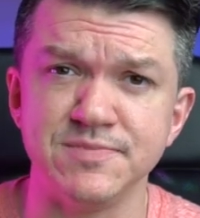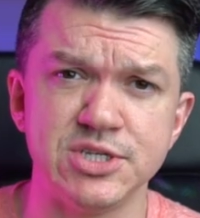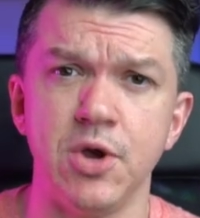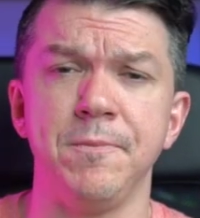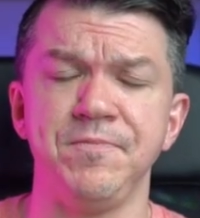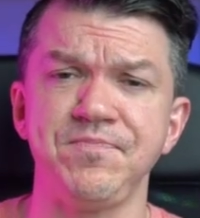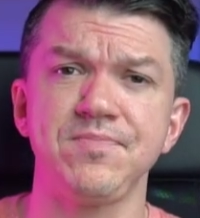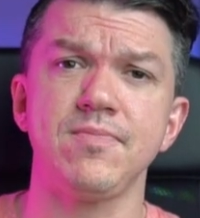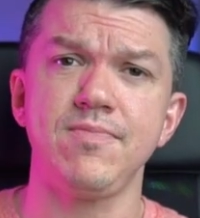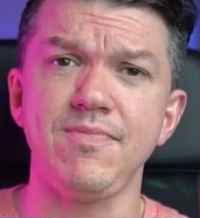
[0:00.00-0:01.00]
So
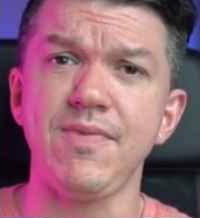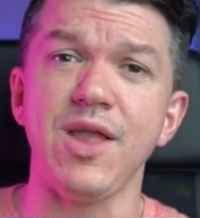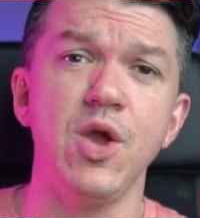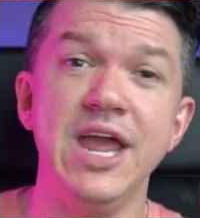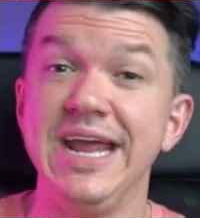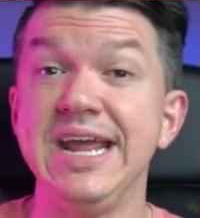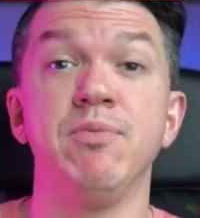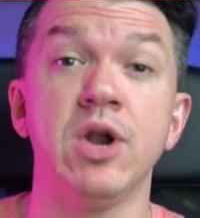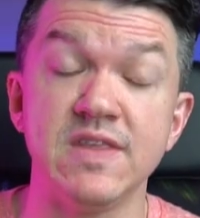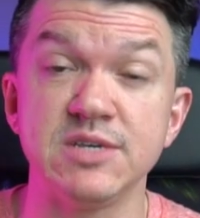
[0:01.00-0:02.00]
He had
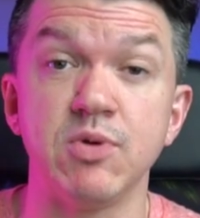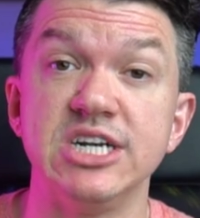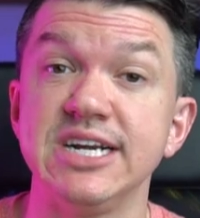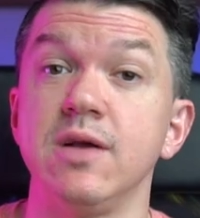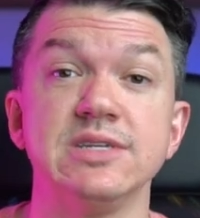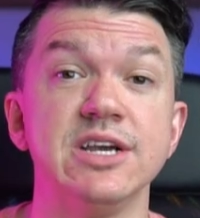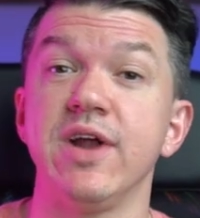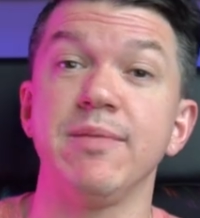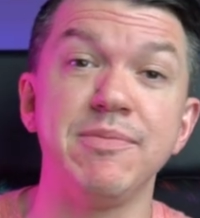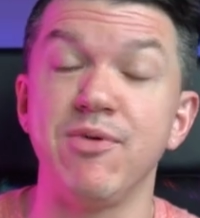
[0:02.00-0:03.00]
put out this project, I was
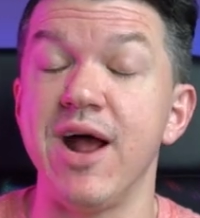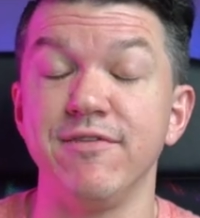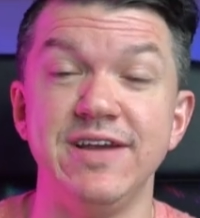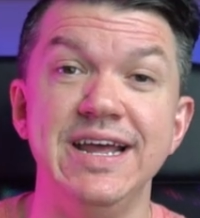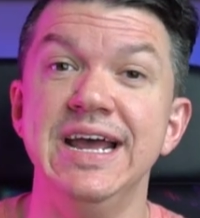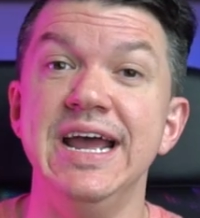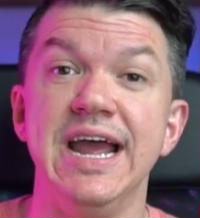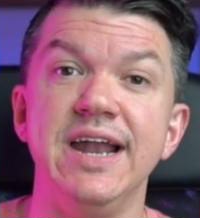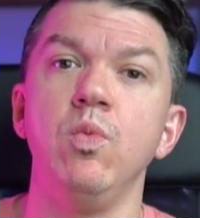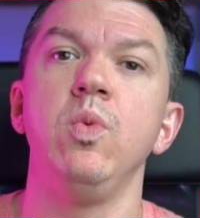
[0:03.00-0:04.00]
incredibly proud of it,
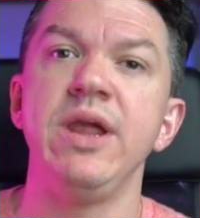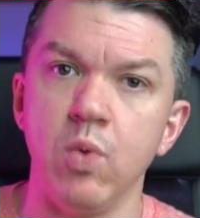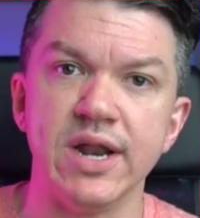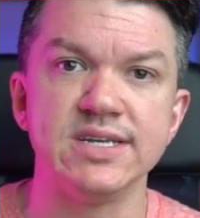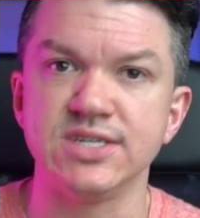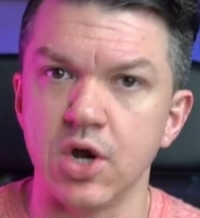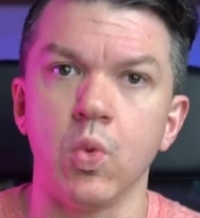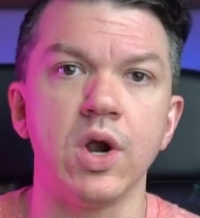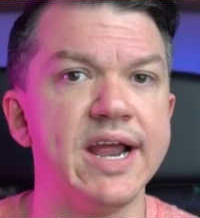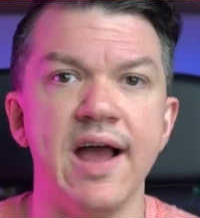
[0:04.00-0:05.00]
and he wanted to start
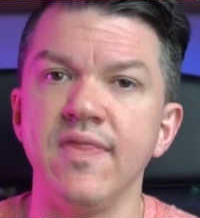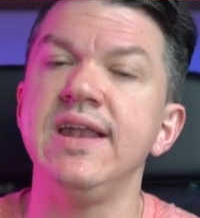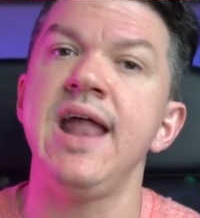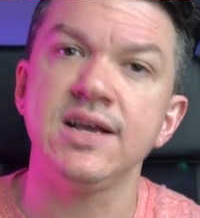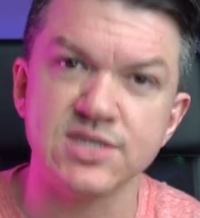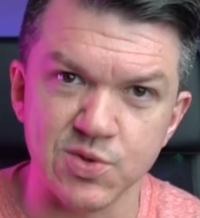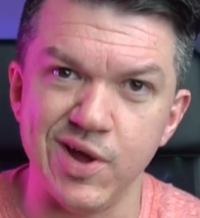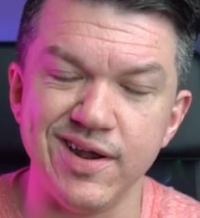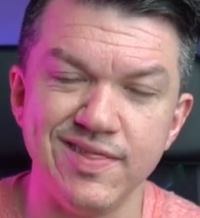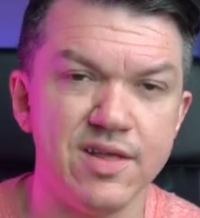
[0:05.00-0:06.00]
working on the next one.